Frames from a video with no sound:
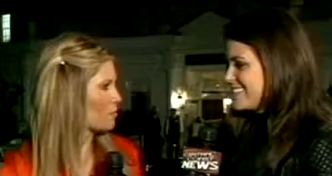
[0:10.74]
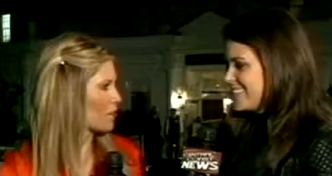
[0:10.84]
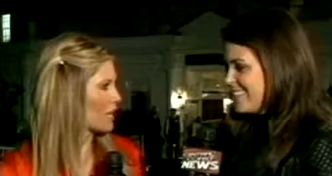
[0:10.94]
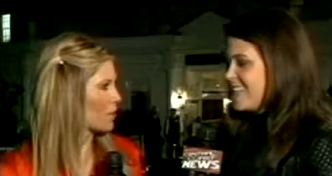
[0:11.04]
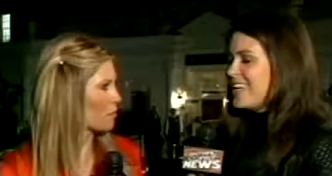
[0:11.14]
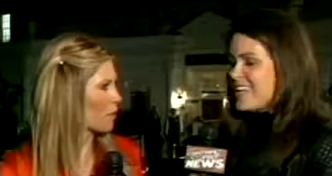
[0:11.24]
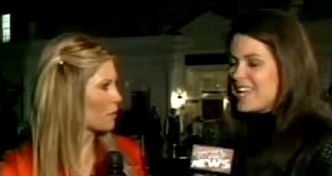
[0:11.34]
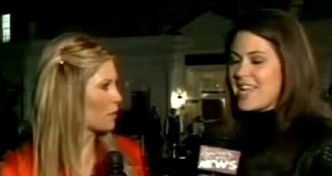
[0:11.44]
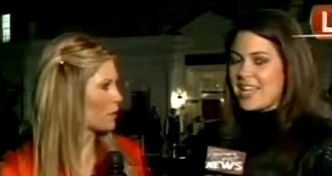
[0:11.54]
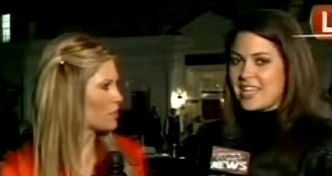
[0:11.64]
Speaker 1: being out at Pebble
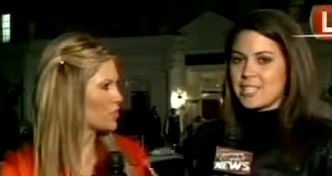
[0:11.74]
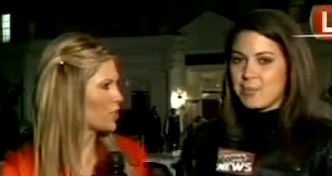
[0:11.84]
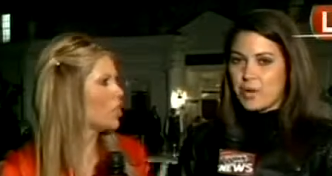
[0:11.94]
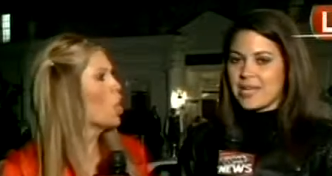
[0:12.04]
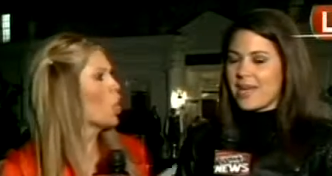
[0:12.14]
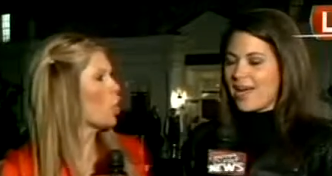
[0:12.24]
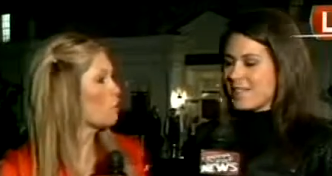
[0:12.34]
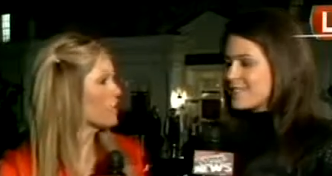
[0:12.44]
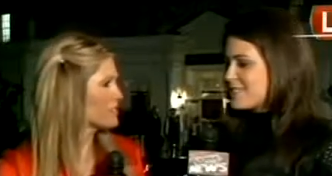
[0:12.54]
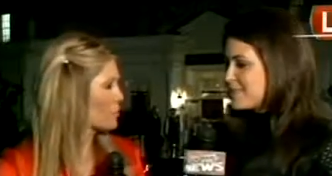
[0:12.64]
Beach. It's pretty nice. I'll
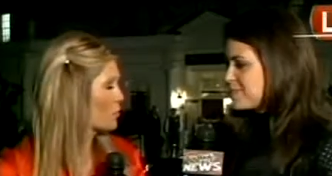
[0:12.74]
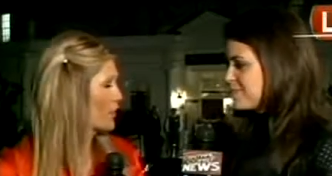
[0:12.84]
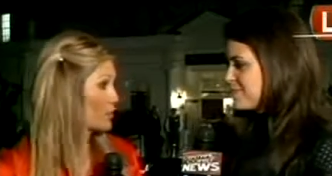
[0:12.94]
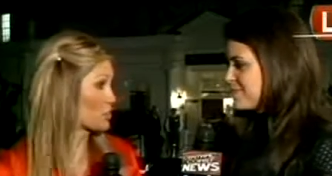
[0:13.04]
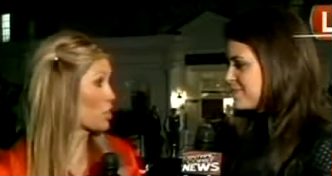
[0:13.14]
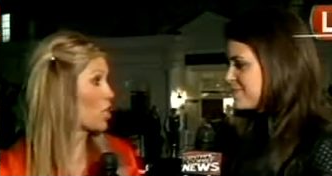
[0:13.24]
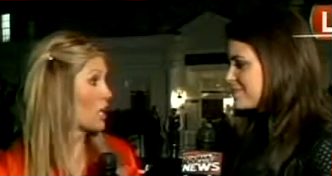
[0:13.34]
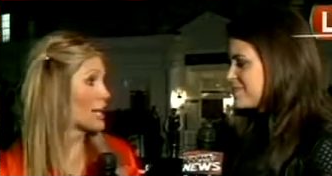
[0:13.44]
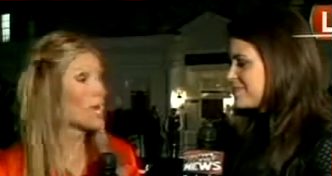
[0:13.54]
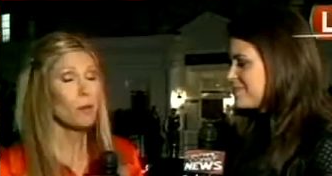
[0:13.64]
miss it when it's gone.
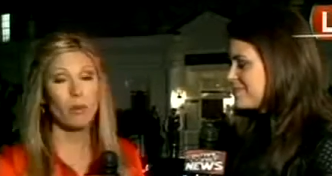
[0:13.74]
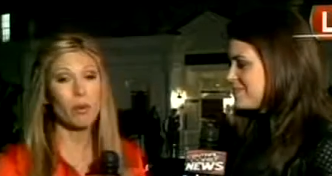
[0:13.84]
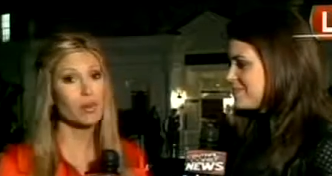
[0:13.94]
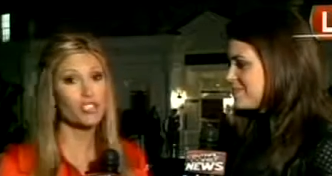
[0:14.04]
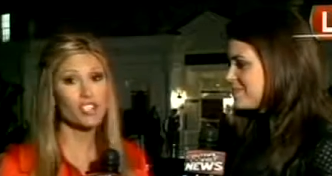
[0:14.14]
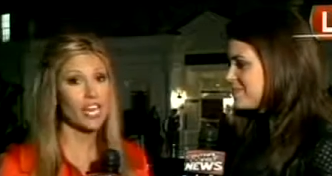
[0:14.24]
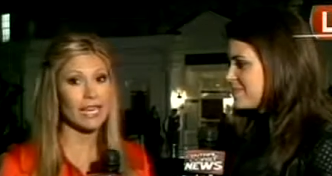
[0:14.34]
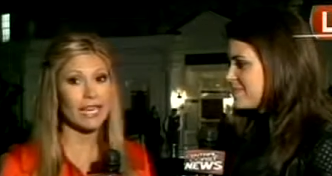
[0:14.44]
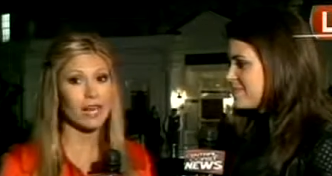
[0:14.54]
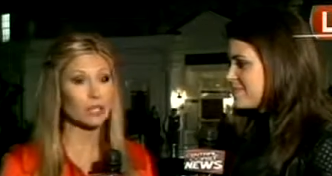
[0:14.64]
But we were just checking
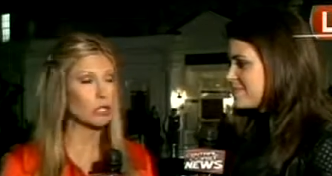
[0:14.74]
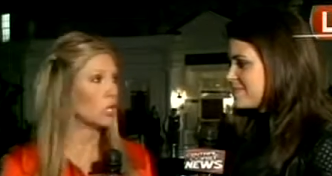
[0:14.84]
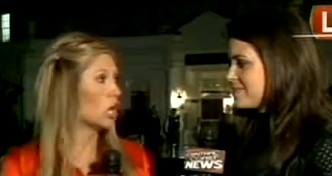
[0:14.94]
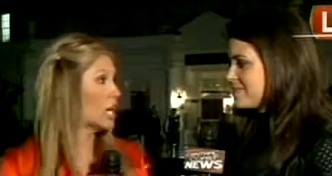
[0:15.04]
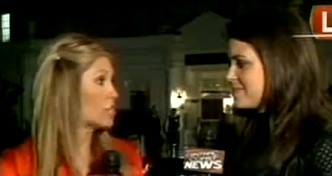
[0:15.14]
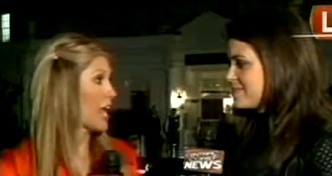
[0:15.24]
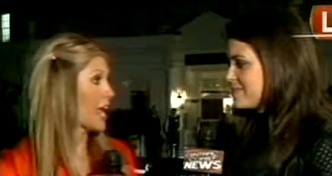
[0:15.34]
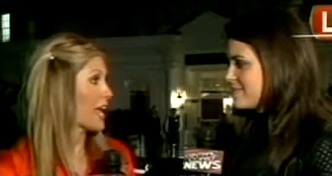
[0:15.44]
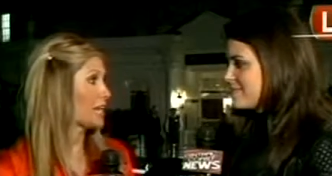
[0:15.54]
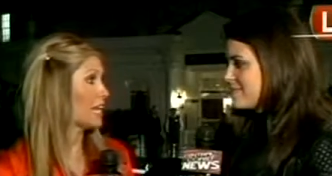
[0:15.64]
out the lodge,
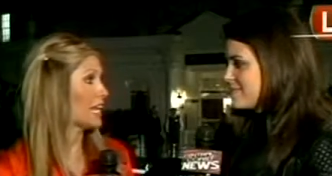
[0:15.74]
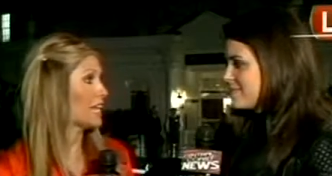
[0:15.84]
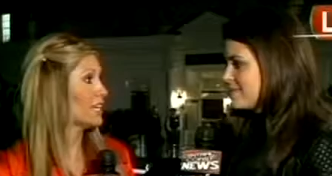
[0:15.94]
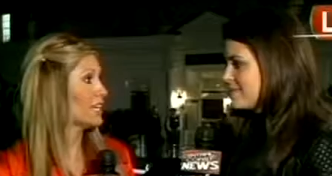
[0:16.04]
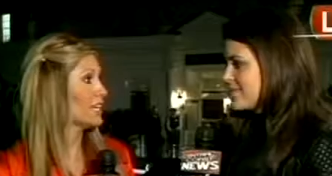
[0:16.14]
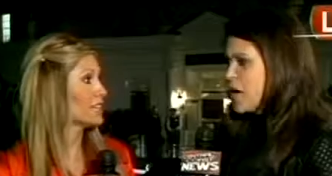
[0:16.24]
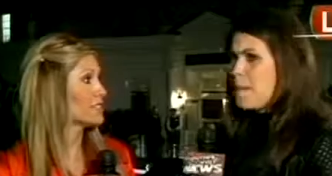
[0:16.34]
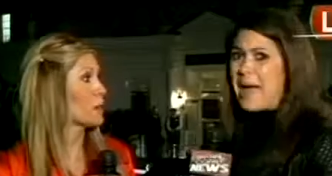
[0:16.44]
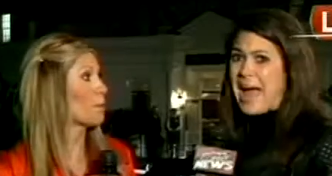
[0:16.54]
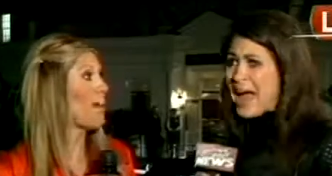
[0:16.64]
and it is
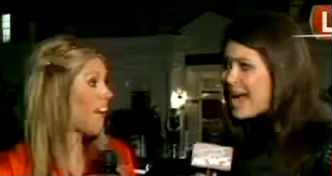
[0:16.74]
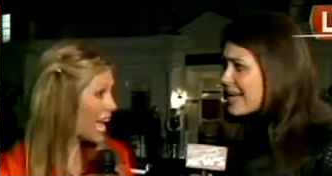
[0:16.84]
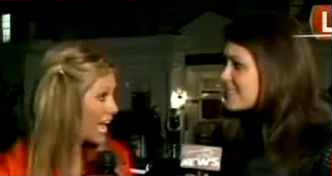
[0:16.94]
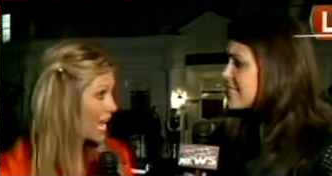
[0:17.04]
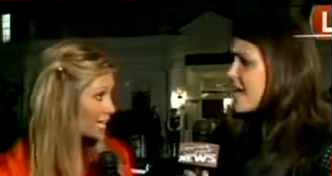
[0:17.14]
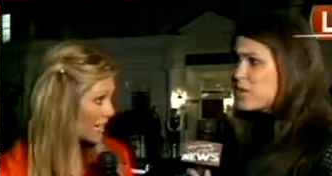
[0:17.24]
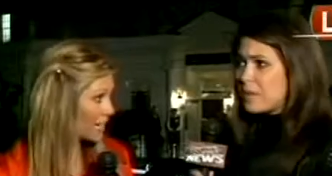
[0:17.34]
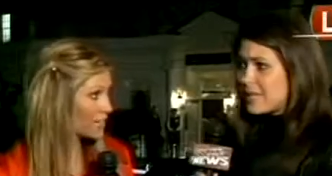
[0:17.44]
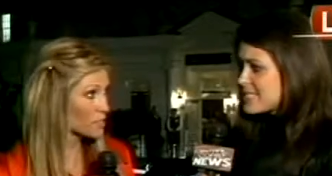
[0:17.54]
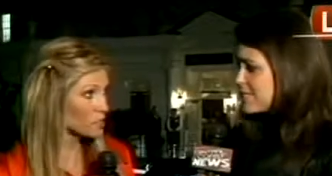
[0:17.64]
packed. packed.
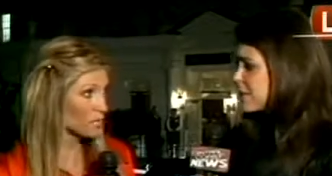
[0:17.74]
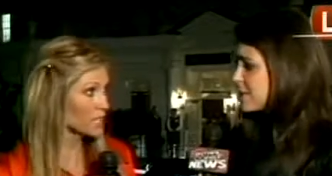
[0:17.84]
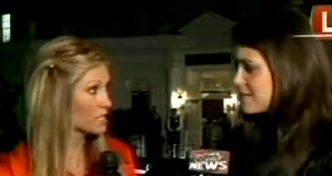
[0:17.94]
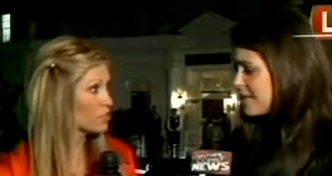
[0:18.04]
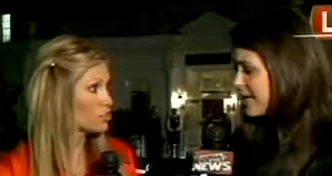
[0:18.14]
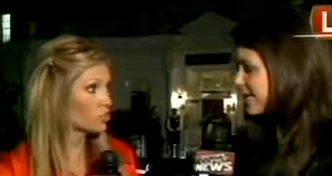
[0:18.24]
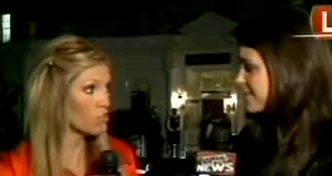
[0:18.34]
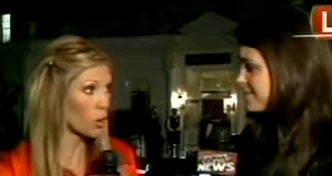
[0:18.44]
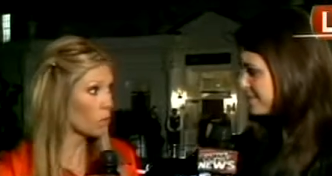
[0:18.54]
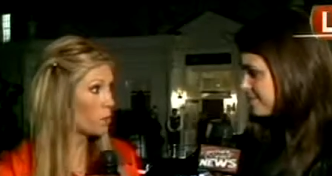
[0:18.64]
Everybody's here tonight.
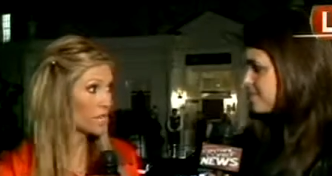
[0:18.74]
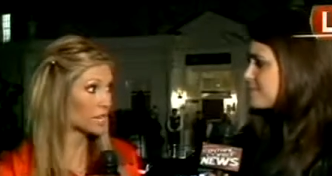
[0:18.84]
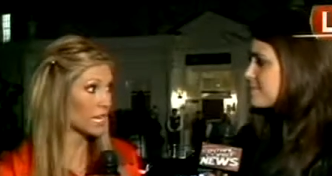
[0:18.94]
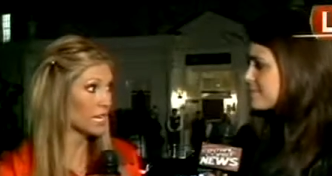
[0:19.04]
So busy.